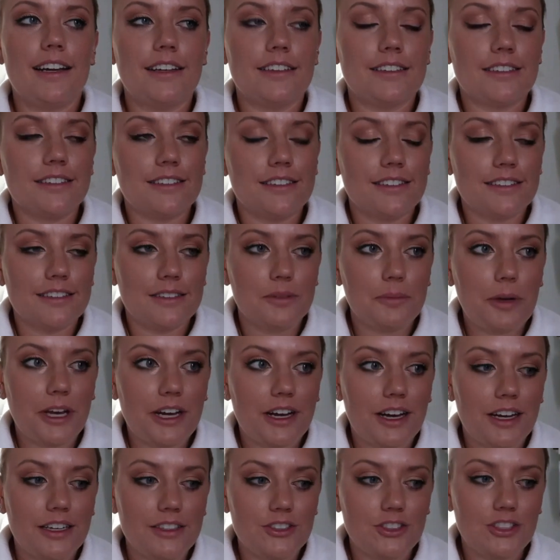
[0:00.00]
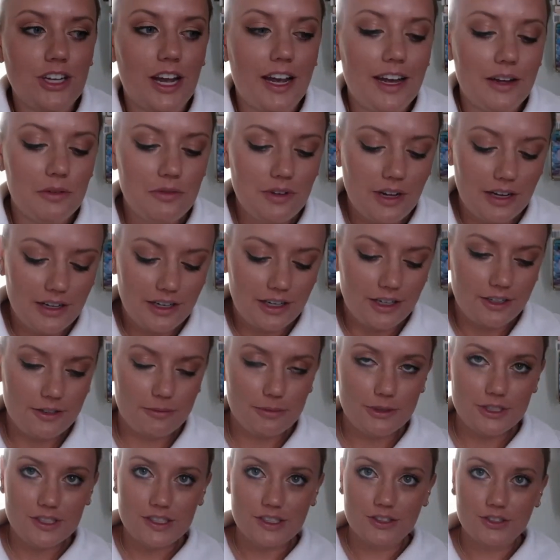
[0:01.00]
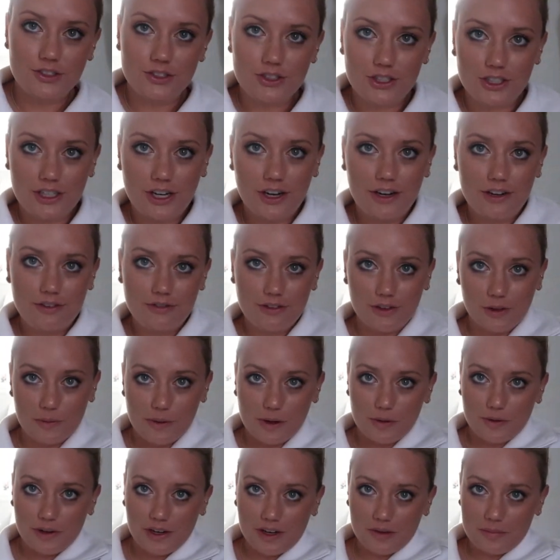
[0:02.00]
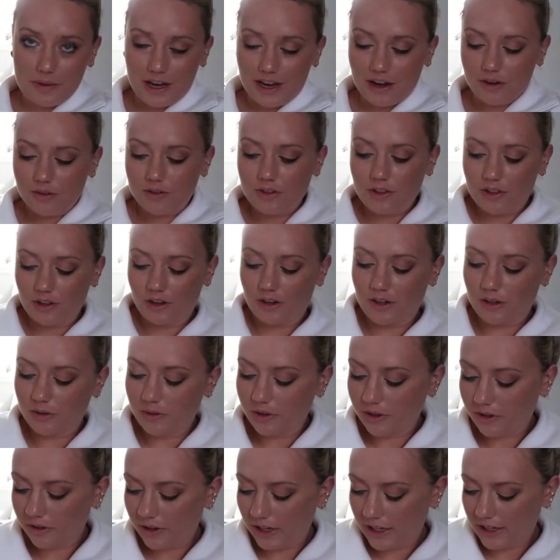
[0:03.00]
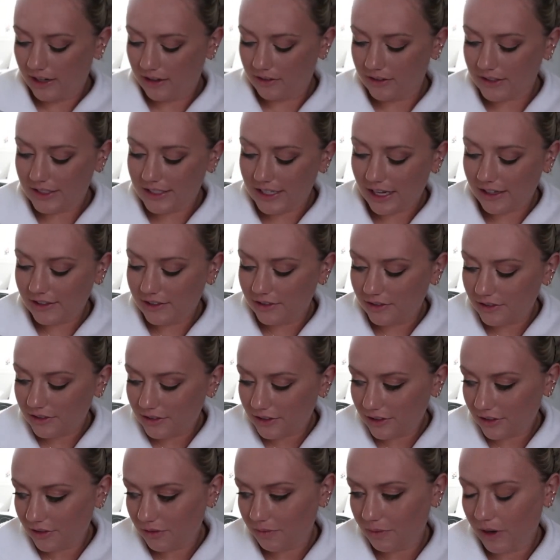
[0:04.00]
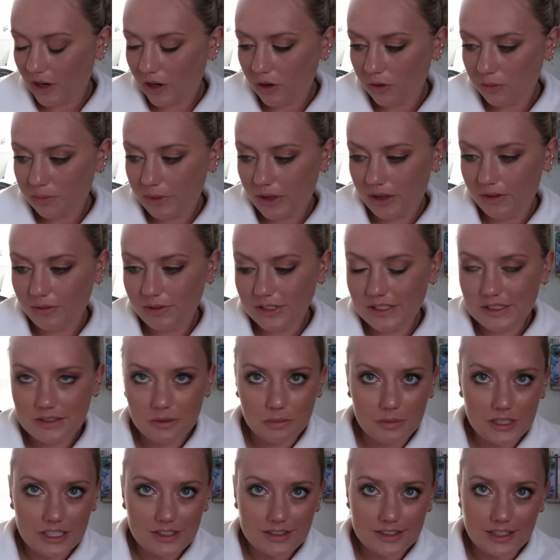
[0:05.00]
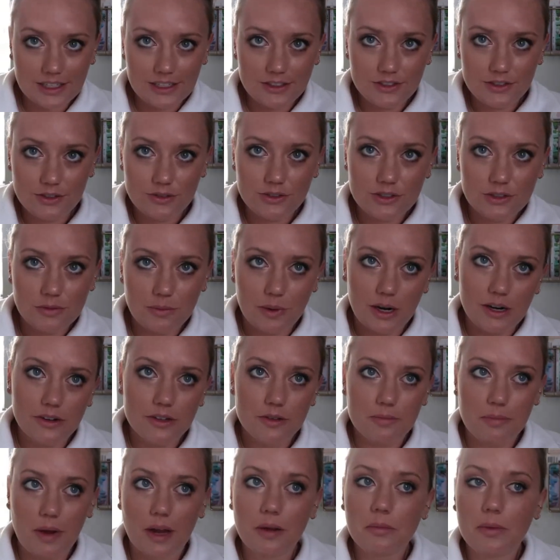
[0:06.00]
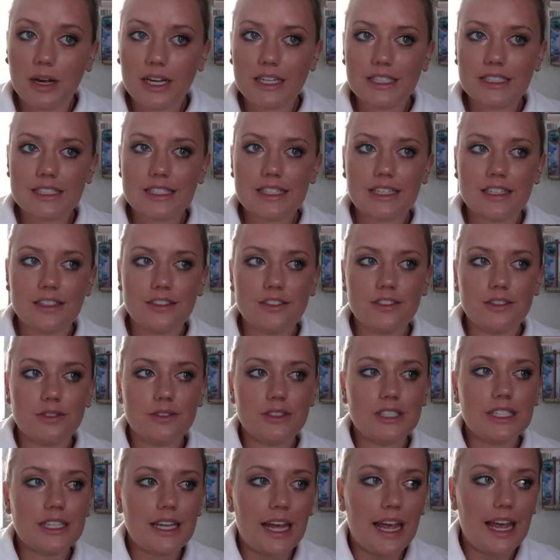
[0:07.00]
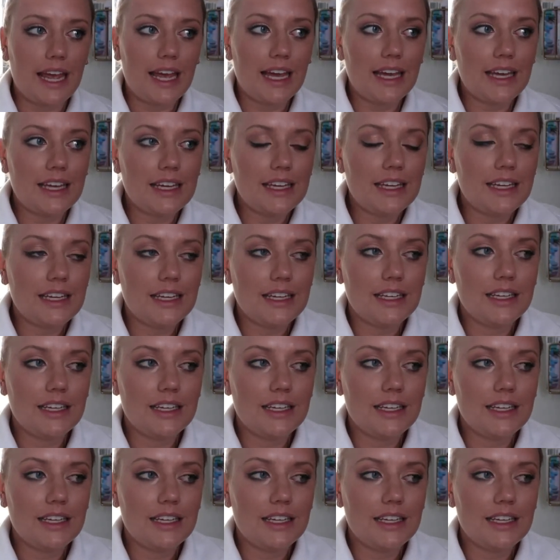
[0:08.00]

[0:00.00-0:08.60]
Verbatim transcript: Oh my gosh, I am not one hundred percent sure how I feel about where I'm at with the artwork right now. It's not due until tomorrow, but when something's like due tomorrow, in my mind, it's like due today.